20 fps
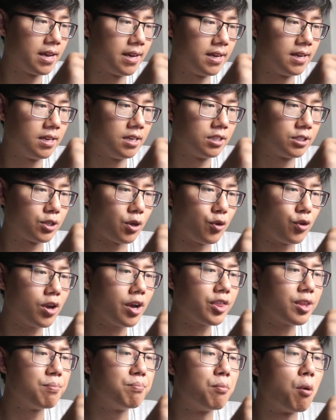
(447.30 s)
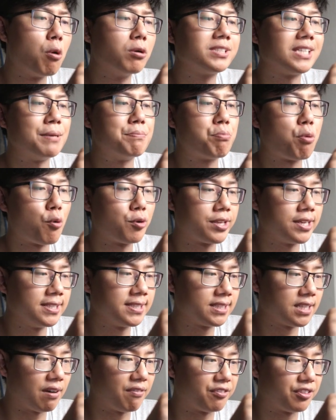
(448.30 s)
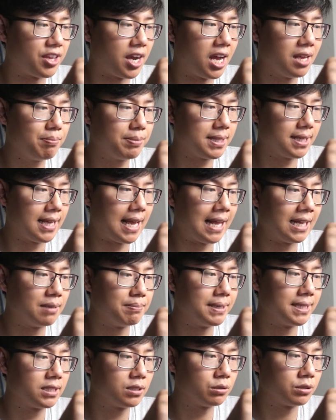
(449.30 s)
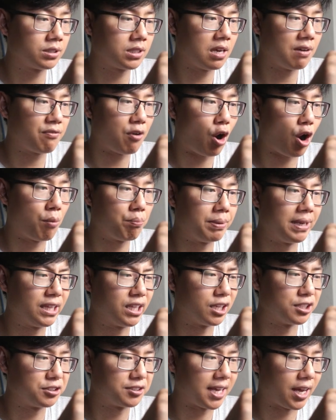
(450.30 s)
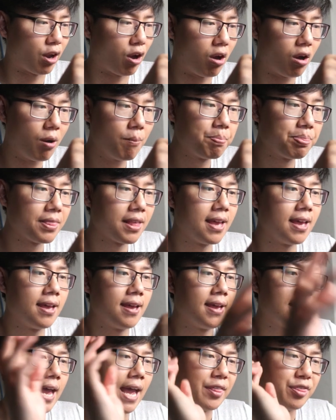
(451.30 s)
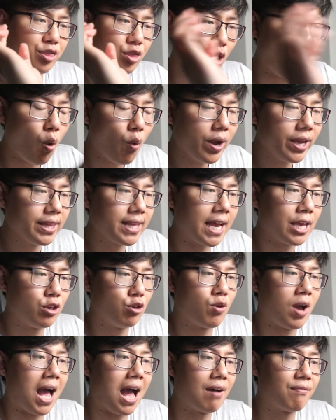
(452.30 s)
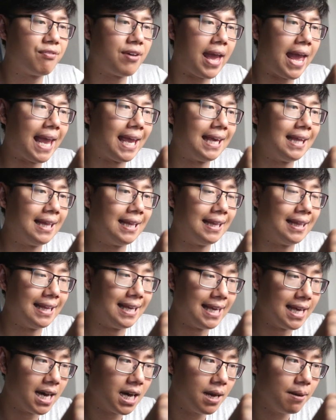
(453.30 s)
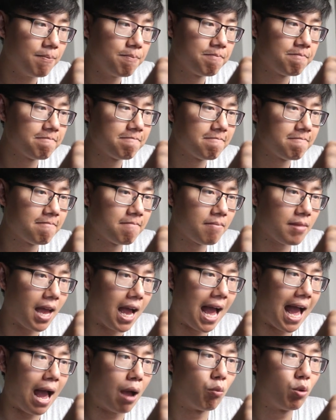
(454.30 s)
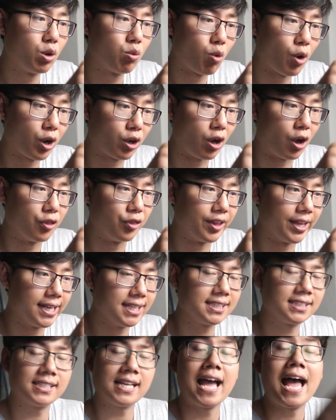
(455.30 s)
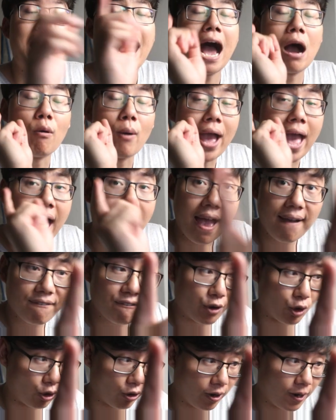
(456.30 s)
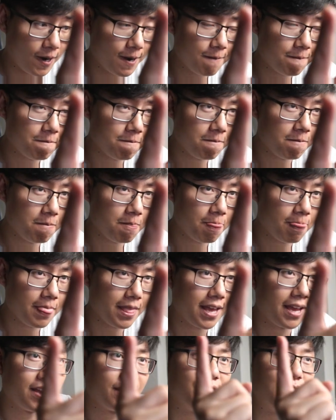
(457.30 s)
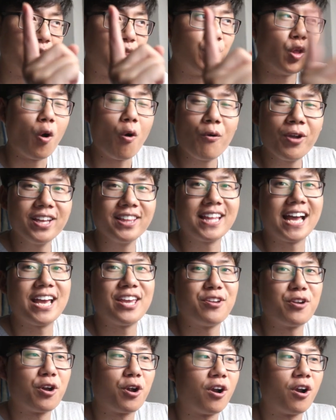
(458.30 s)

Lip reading: So you got the most important stuff done, but the elemental stuff aren't being touched at all. And knowing that you have a Leah, I would work on this. However, knowing that your